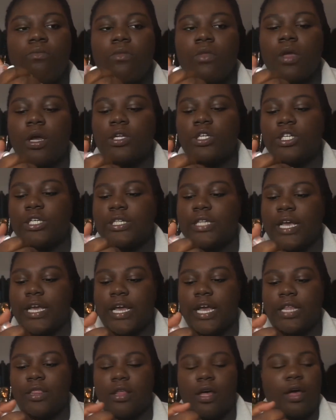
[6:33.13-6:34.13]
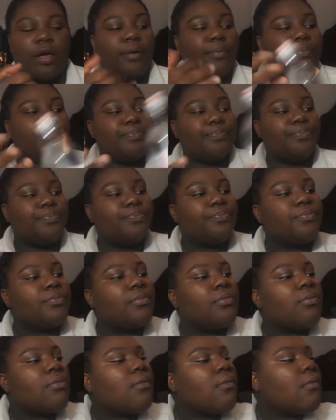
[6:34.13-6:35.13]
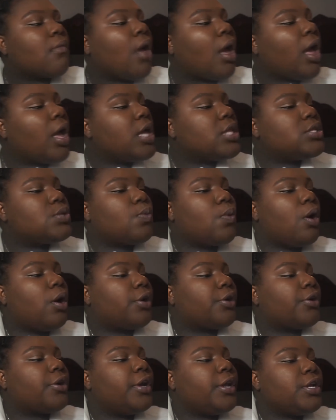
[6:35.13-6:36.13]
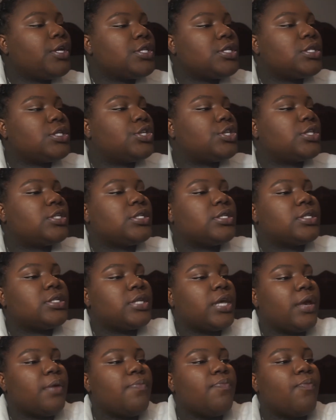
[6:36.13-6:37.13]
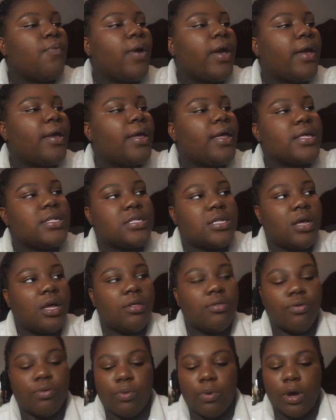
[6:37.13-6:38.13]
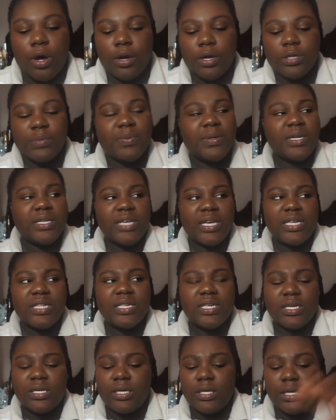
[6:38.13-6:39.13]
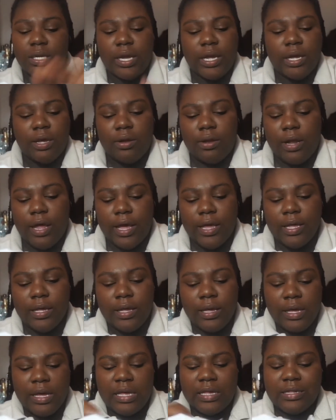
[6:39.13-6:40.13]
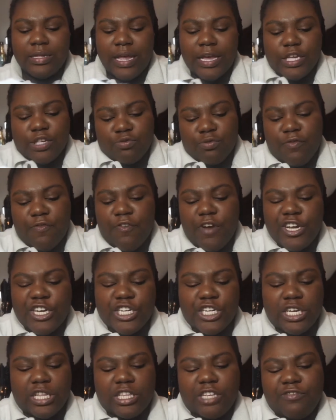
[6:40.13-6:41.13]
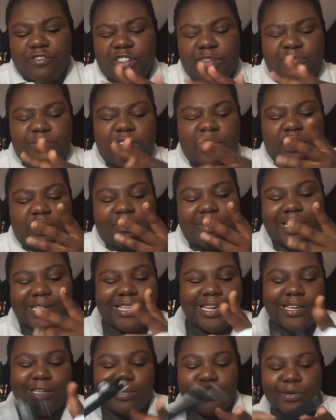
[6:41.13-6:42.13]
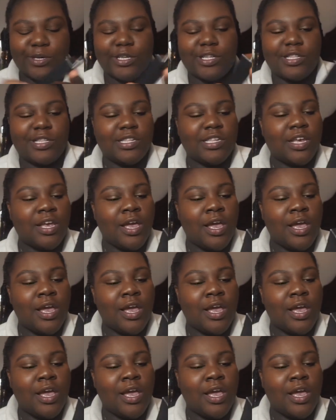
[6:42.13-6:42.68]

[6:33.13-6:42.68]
Just like I thought. It's water, and it's just the same way as other waters. But it tastes good. I ain't gonna lie. Nice, refreshing. Leave something on my taste buds.